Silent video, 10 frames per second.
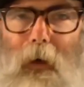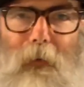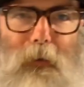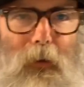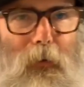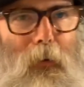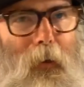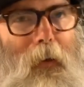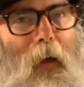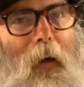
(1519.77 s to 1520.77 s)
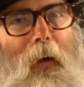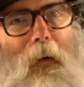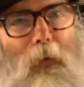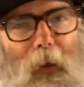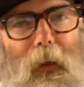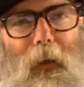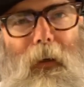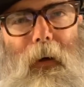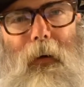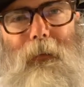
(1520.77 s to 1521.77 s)
school, and really
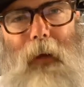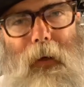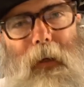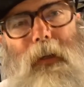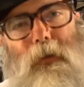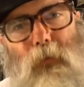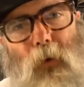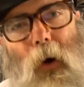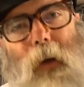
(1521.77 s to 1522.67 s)
that is what